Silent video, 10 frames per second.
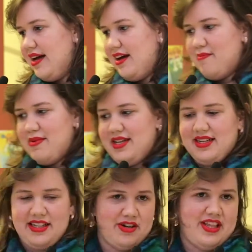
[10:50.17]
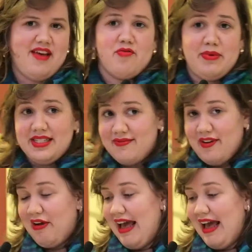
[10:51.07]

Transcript: And clearly everybody's very